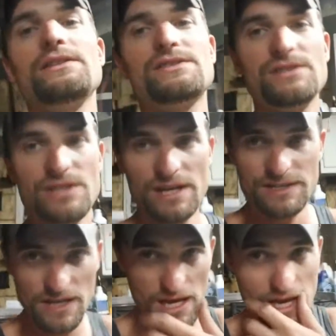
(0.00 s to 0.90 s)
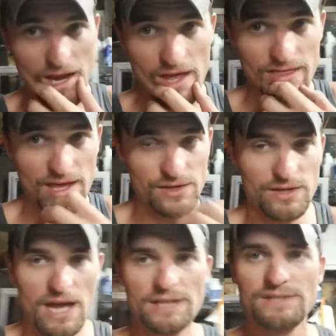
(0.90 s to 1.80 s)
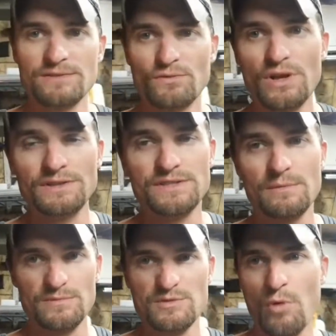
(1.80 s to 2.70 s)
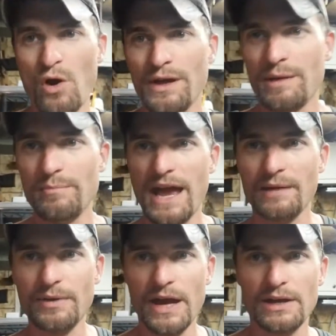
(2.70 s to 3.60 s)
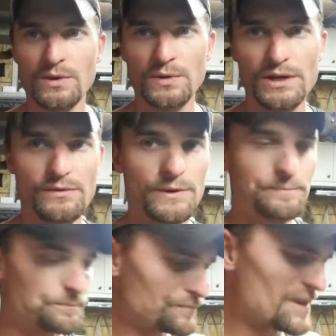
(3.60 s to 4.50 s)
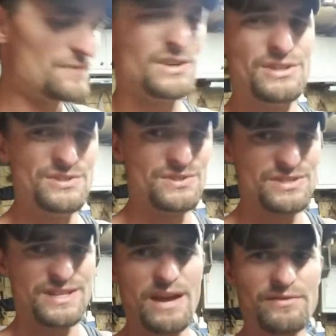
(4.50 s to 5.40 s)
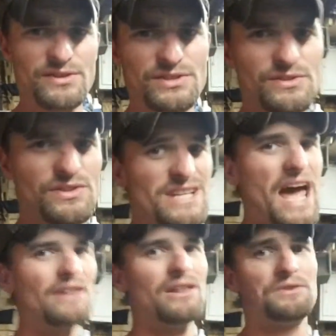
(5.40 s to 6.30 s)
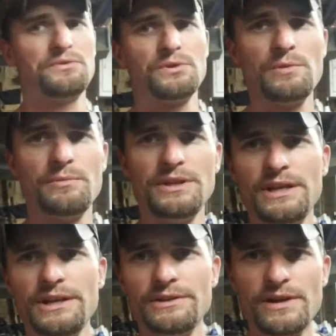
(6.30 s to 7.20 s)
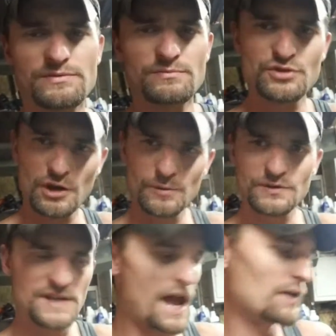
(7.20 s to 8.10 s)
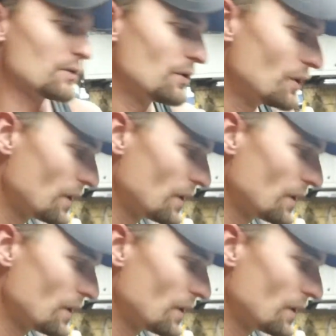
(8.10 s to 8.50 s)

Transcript: suggest that you guys run something small like a backpack or whatever. If you're going to do just catfishing, there's not a lot of equipment needed. You have some terminal tackle.